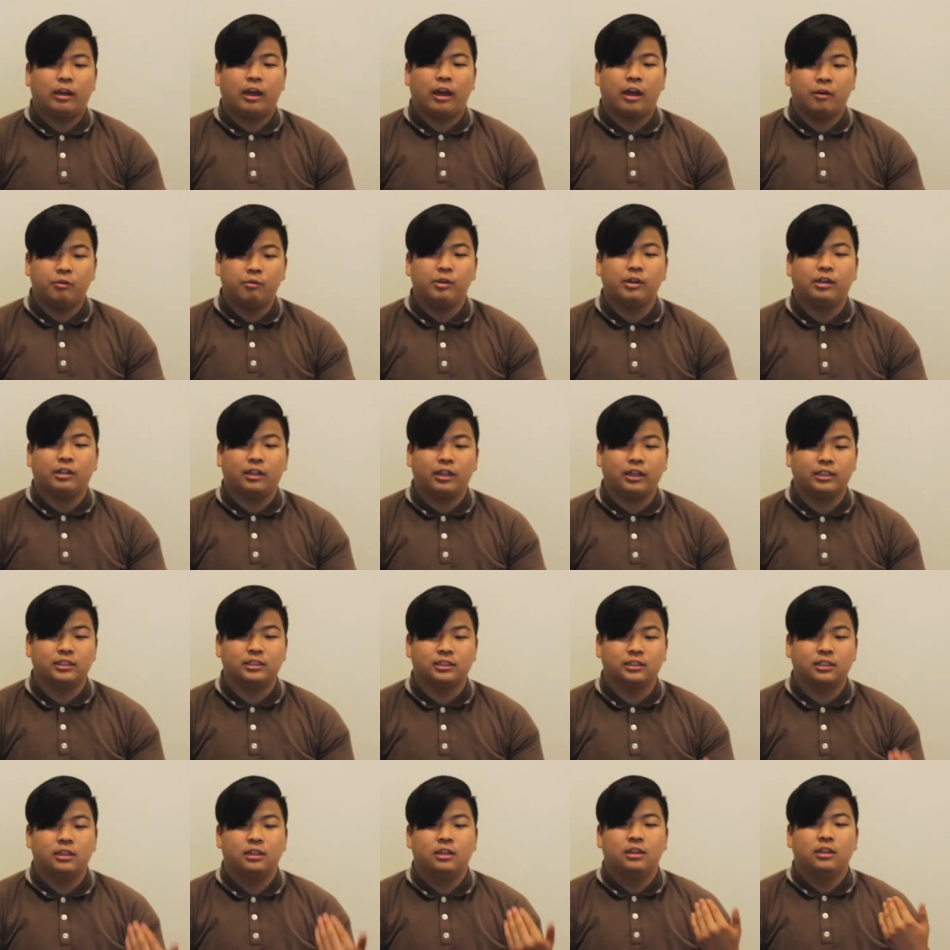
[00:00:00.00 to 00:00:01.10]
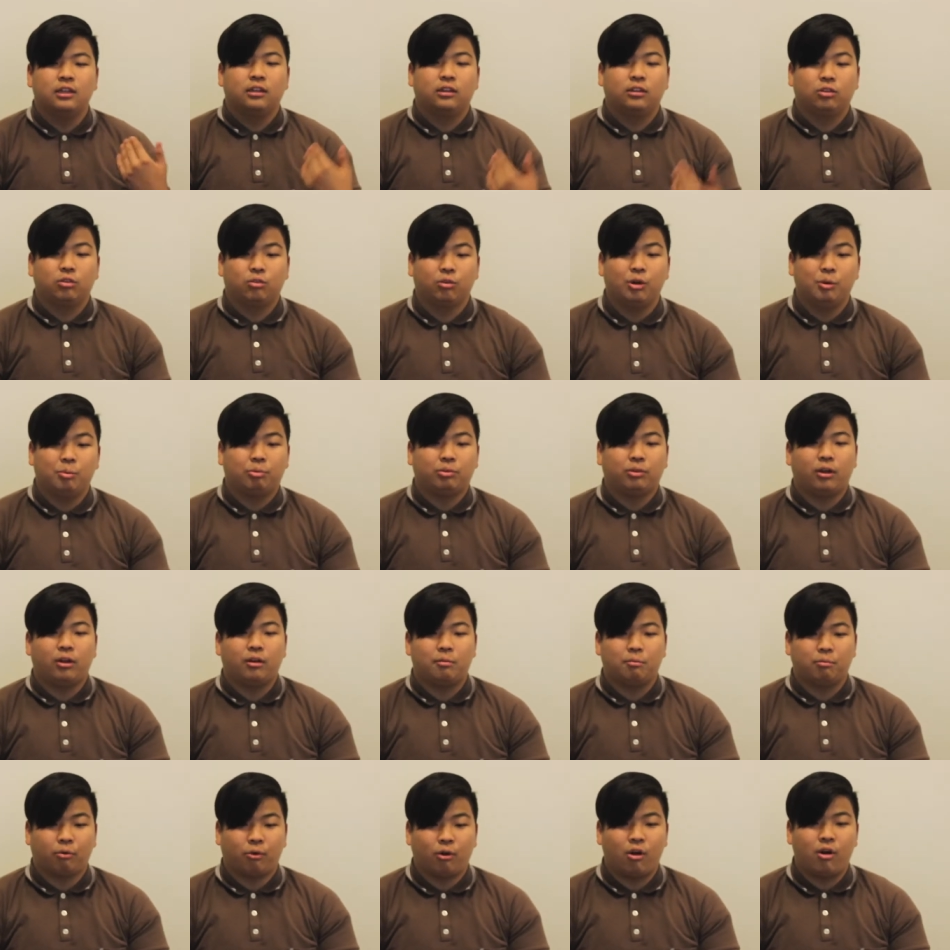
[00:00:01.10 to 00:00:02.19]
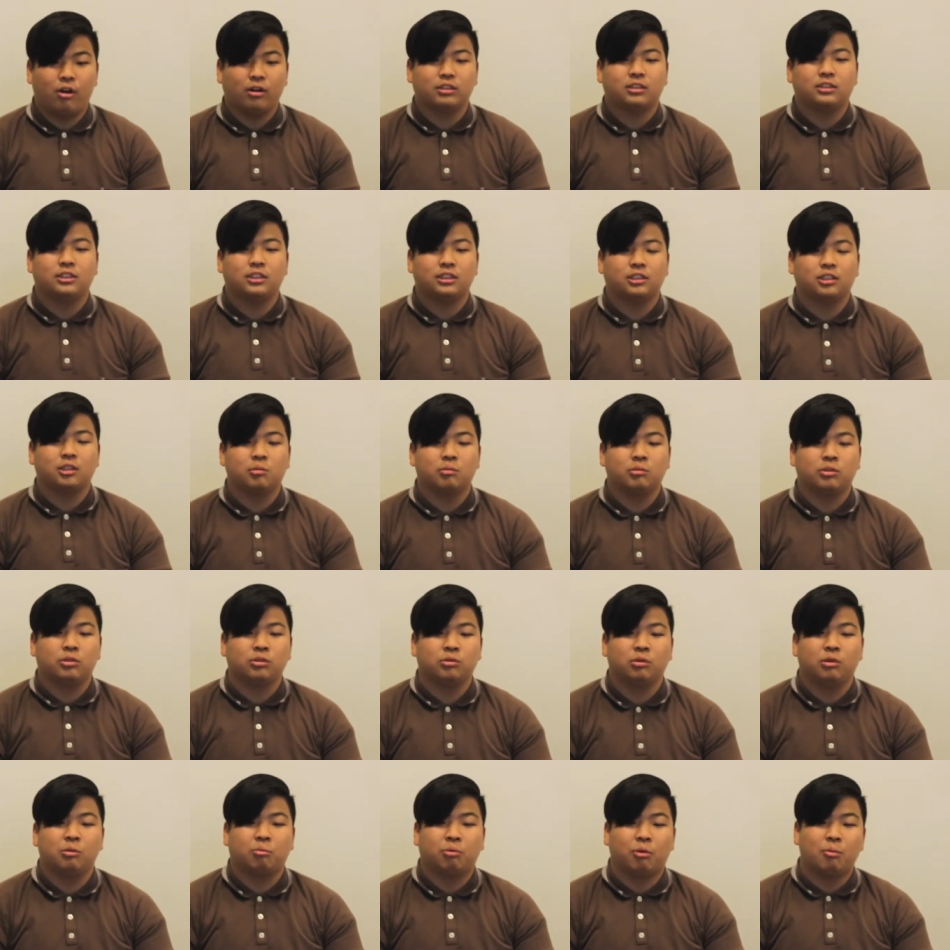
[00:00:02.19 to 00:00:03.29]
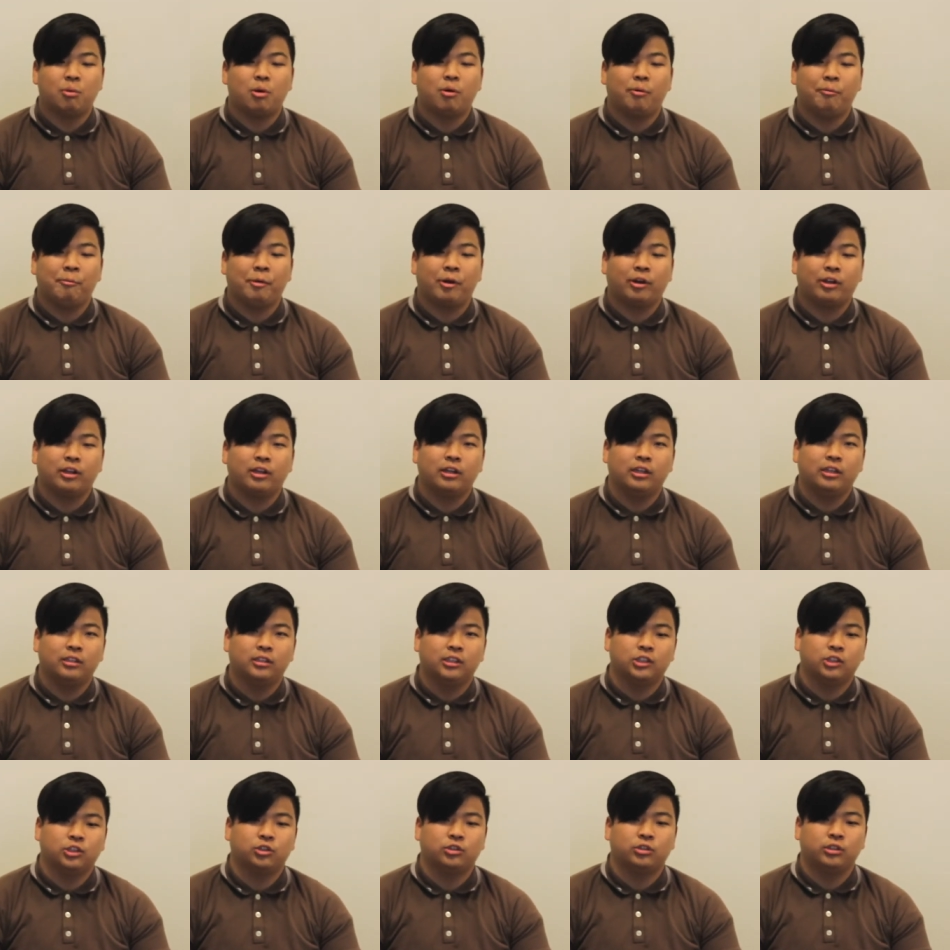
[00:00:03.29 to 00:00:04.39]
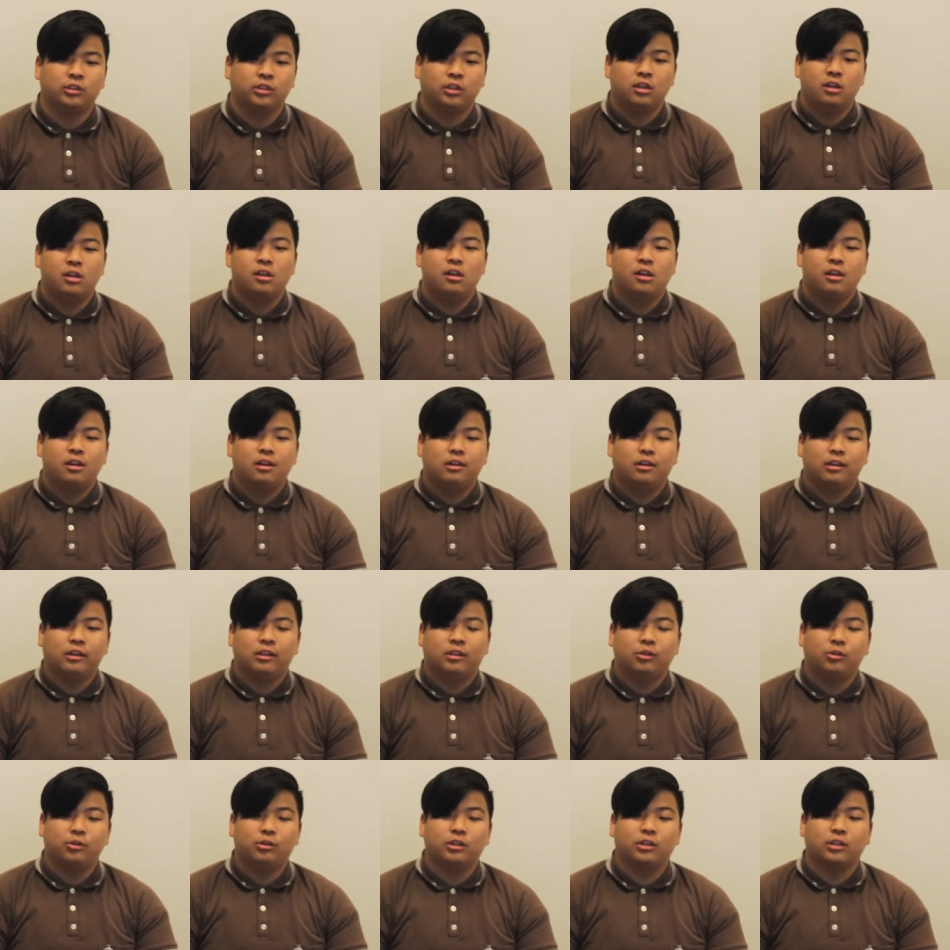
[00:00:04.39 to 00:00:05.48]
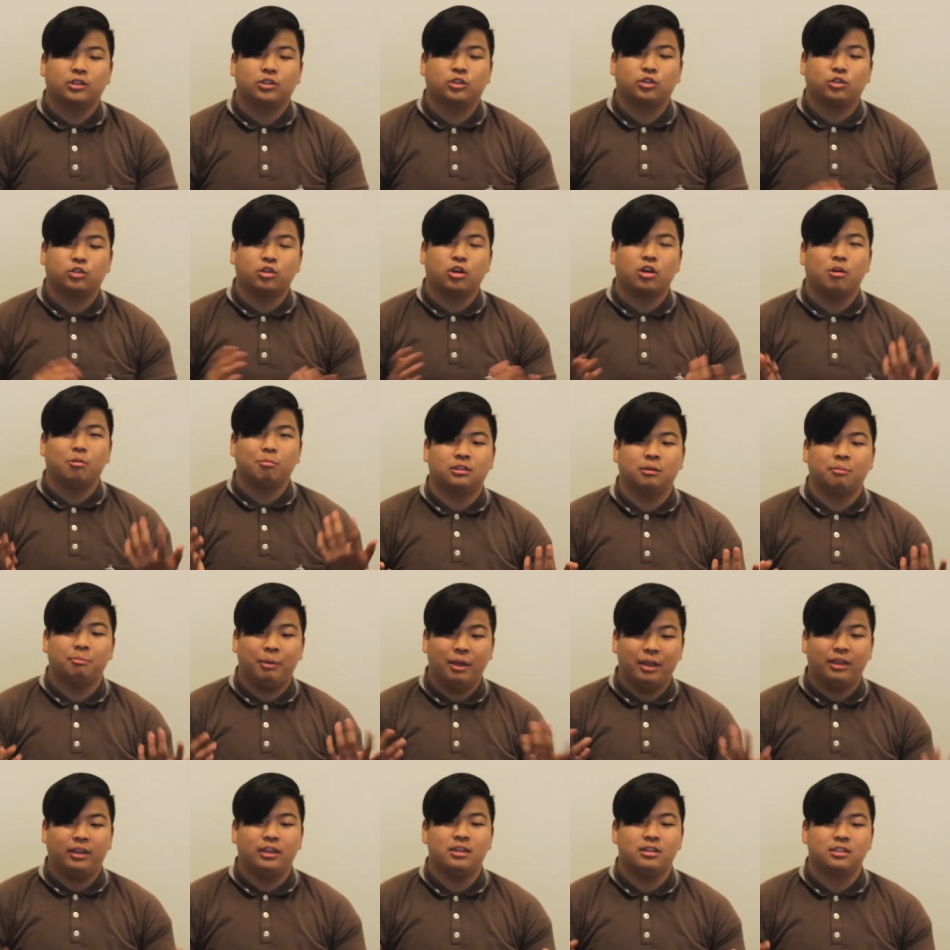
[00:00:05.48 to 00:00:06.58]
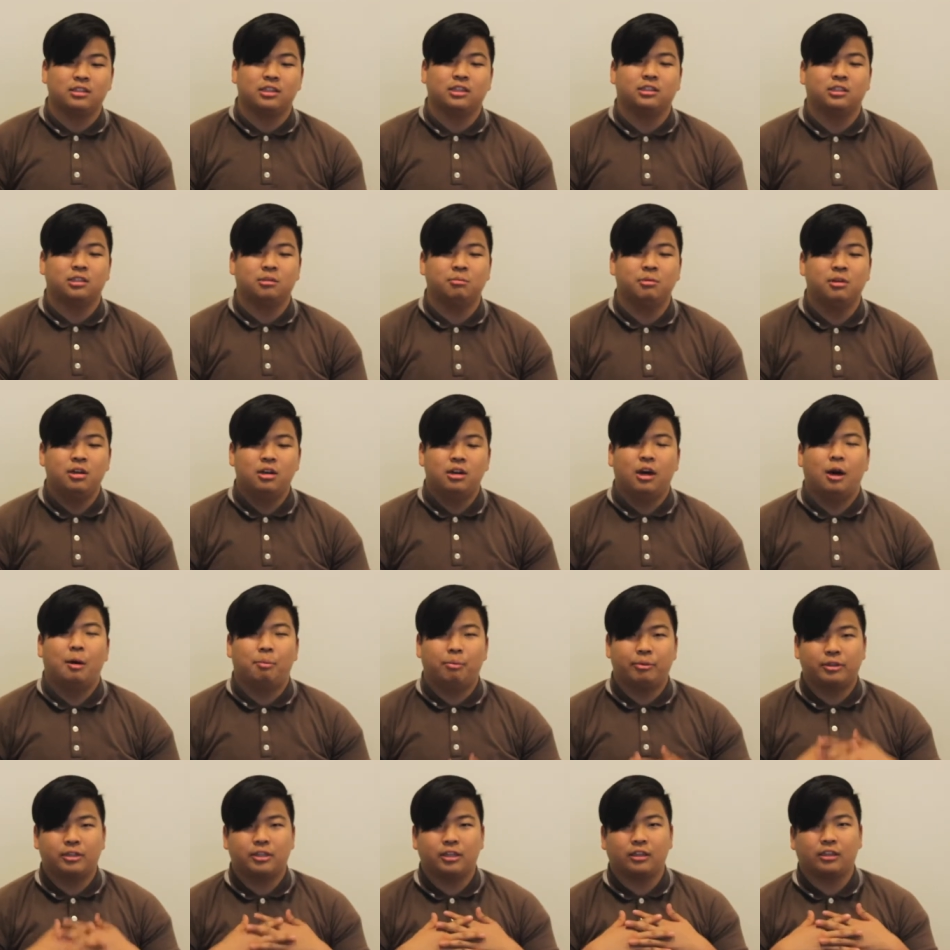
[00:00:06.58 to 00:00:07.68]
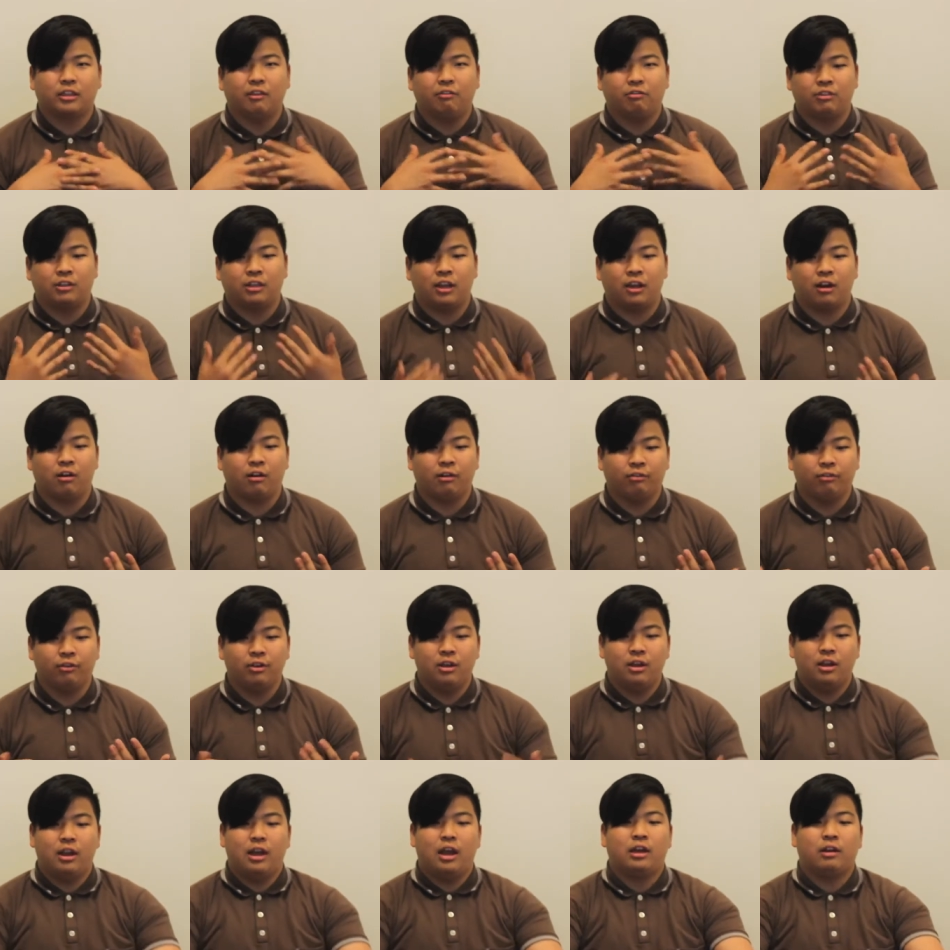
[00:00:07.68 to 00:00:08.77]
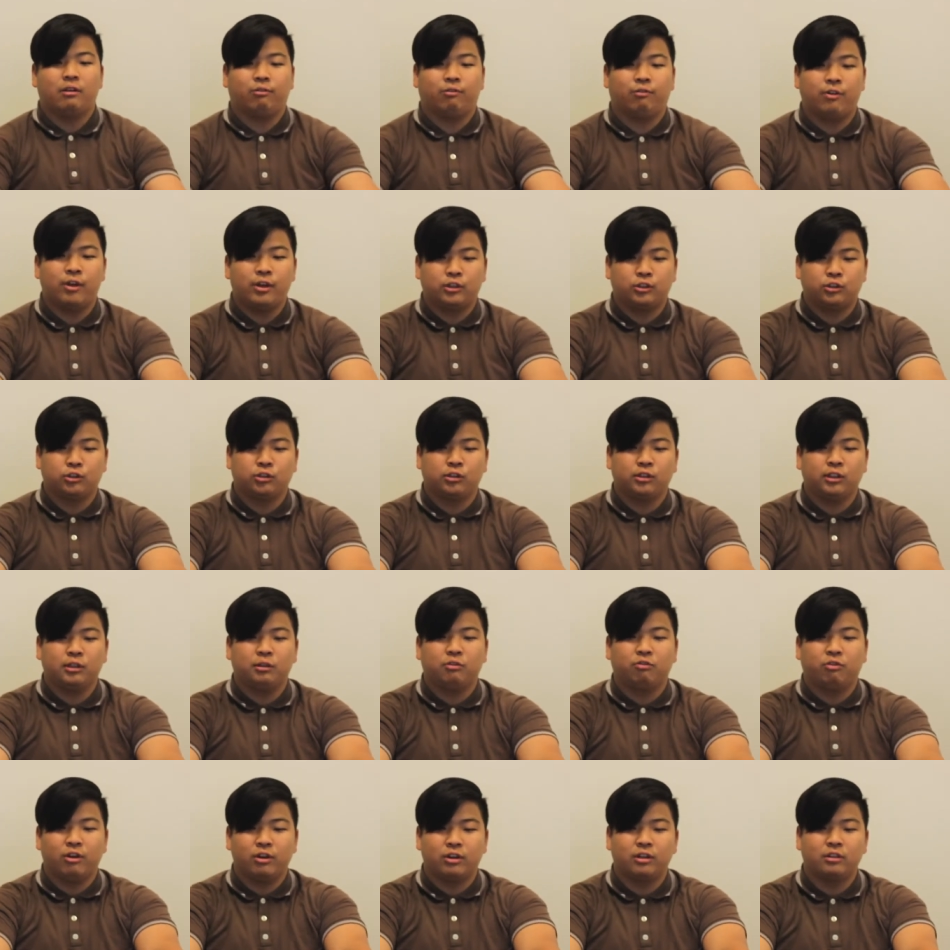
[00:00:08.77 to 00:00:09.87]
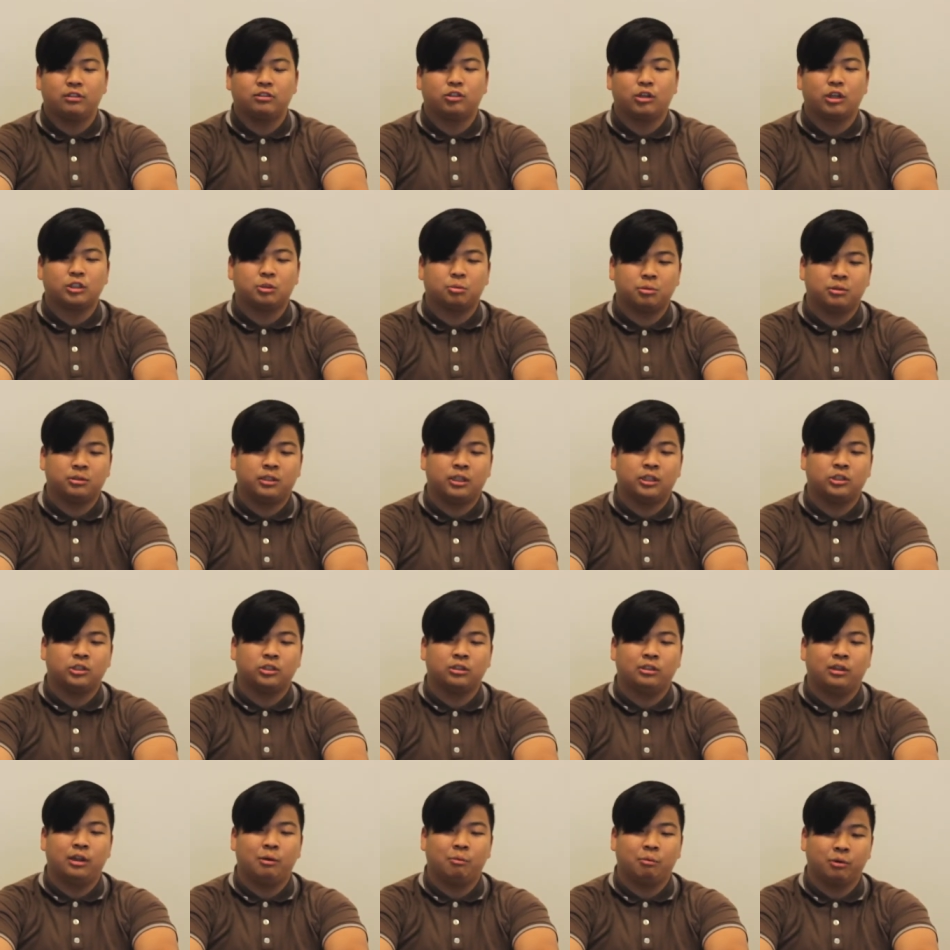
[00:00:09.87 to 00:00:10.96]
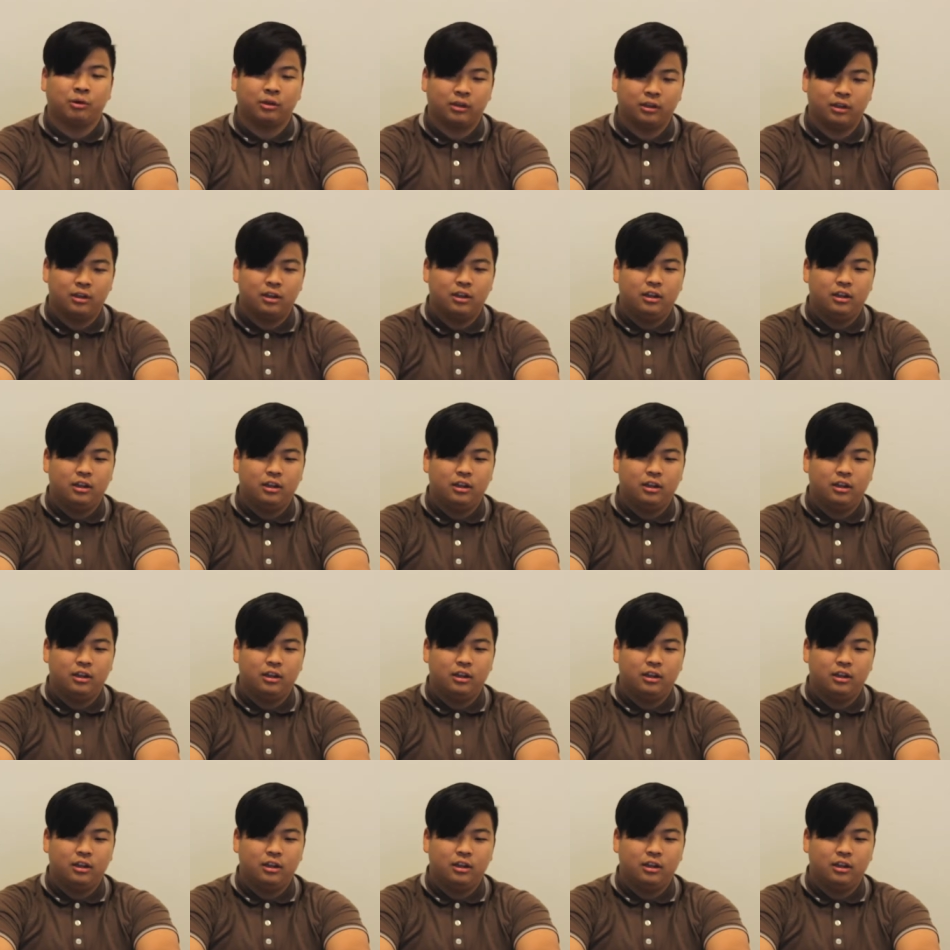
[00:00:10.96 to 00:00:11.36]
Henry Clay's three-pronged system to promote American industry included a strong banking system, a protective tariff, and a federally funded transportation network.